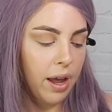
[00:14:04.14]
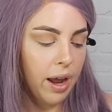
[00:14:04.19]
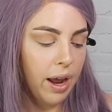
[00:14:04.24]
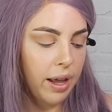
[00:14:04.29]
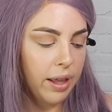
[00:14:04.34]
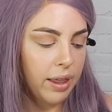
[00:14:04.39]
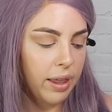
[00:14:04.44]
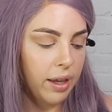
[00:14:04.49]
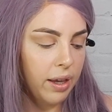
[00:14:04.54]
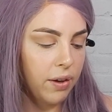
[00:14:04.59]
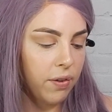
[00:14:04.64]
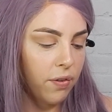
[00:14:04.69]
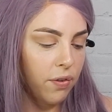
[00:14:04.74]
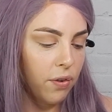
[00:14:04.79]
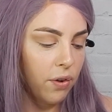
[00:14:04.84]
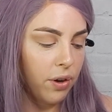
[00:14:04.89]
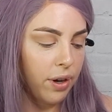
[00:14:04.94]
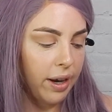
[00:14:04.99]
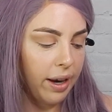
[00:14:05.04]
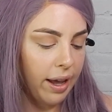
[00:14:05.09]
I think
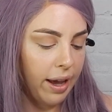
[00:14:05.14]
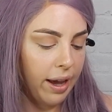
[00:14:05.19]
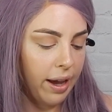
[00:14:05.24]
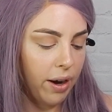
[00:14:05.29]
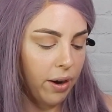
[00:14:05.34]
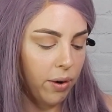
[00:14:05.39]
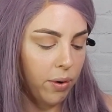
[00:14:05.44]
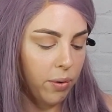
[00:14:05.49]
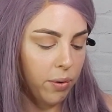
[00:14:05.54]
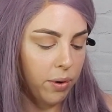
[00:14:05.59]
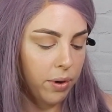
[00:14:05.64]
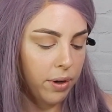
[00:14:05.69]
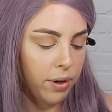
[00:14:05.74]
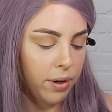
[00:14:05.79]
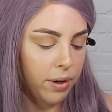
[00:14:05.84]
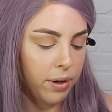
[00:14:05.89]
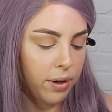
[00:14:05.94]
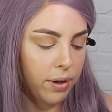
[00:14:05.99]
for now,